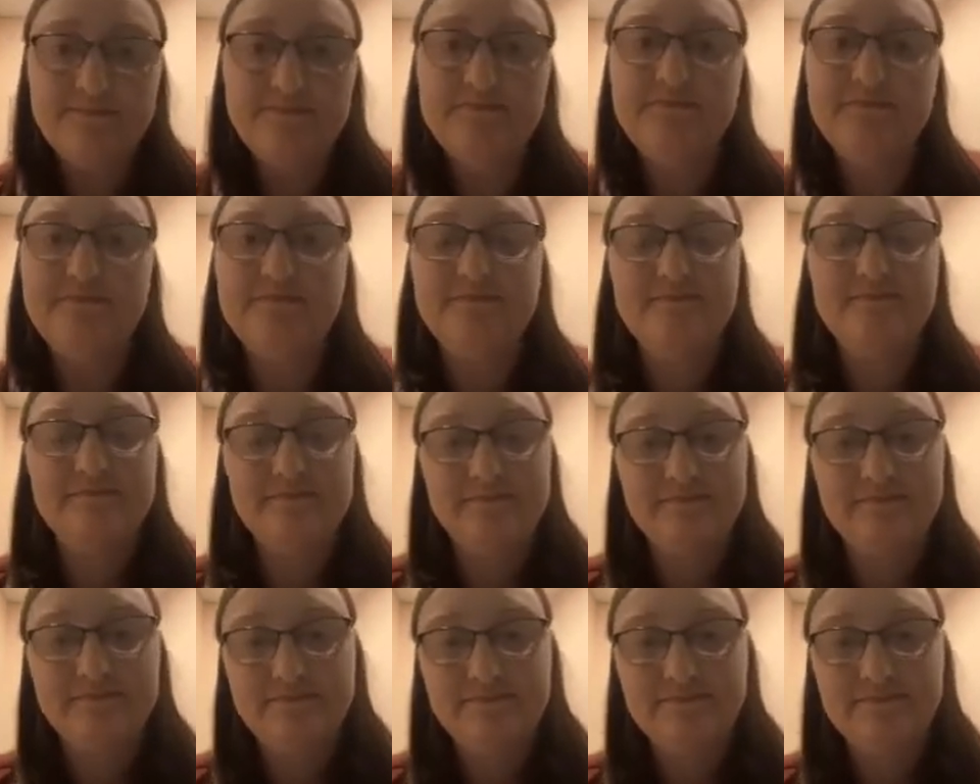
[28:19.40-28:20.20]

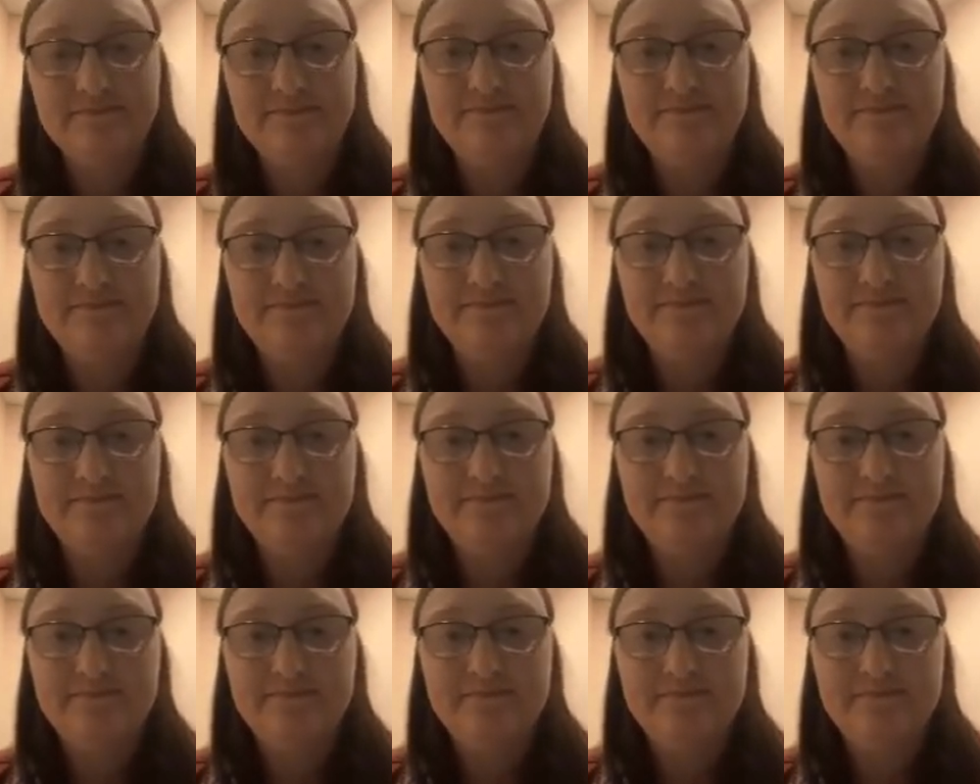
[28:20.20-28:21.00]

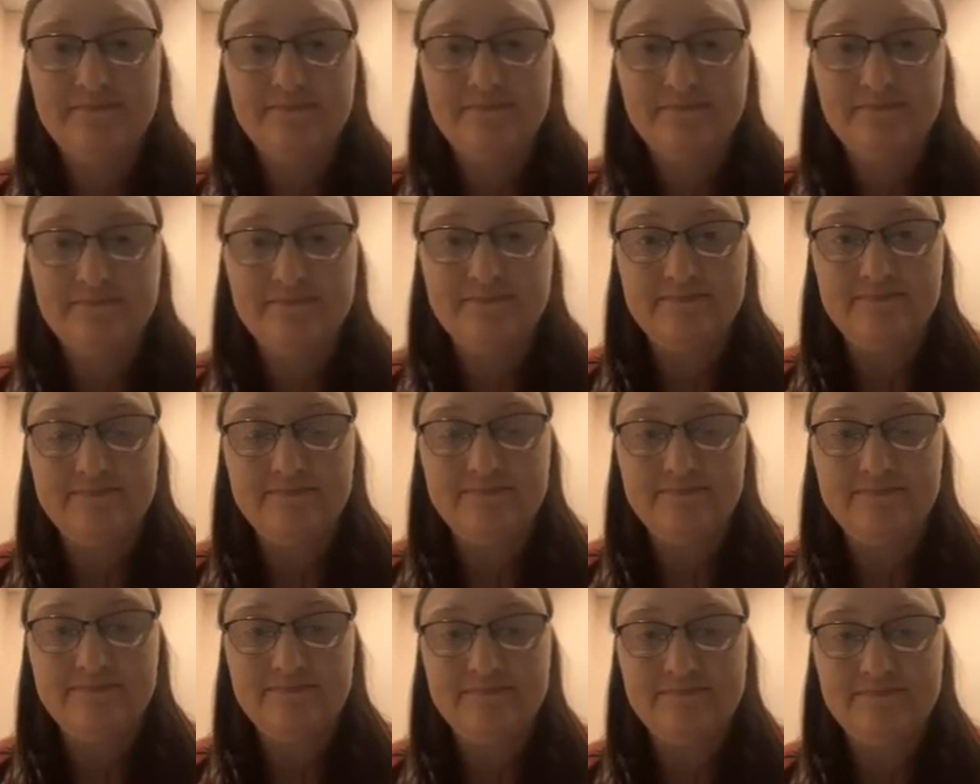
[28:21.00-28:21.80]

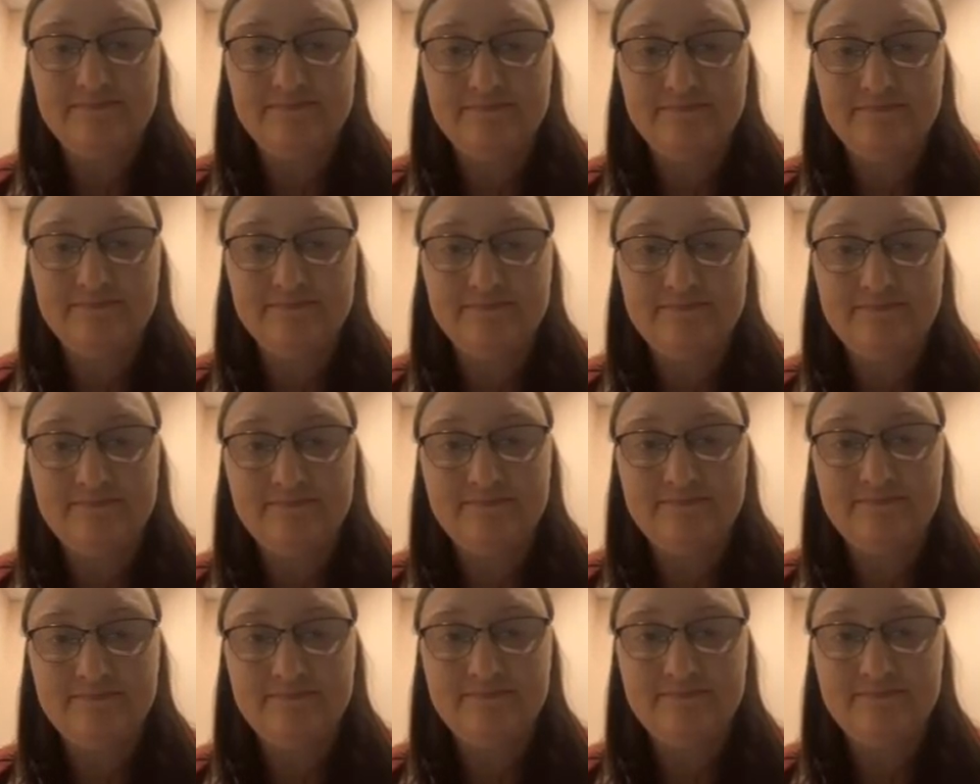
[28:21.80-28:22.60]

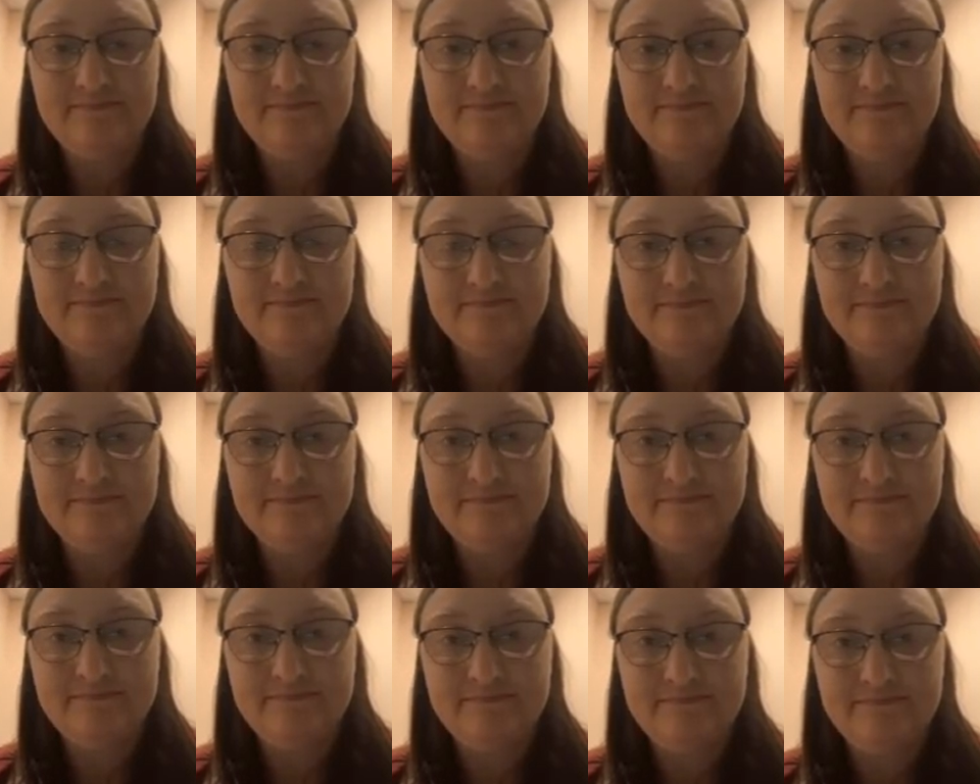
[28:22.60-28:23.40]

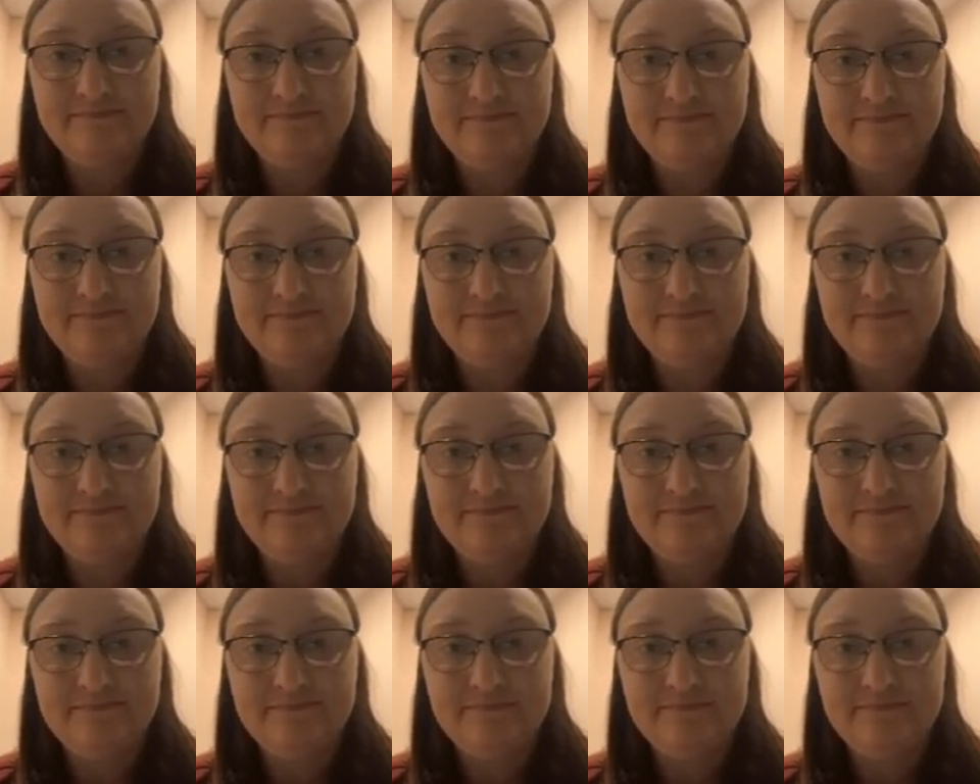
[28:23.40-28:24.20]

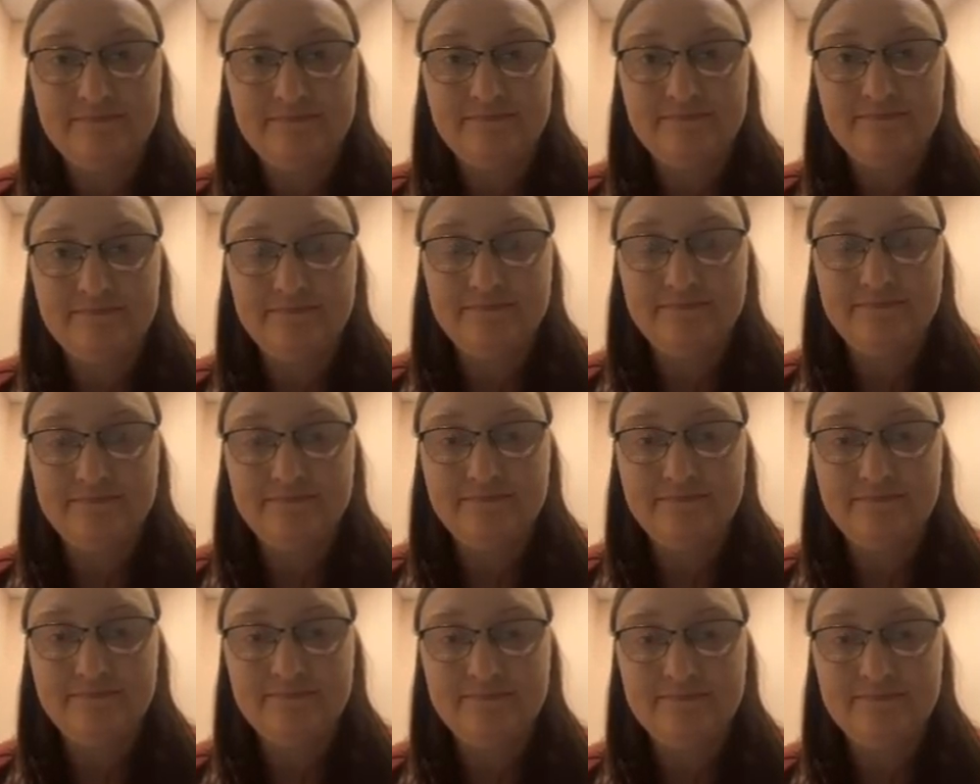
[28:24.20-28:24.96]
The person shown says nothing.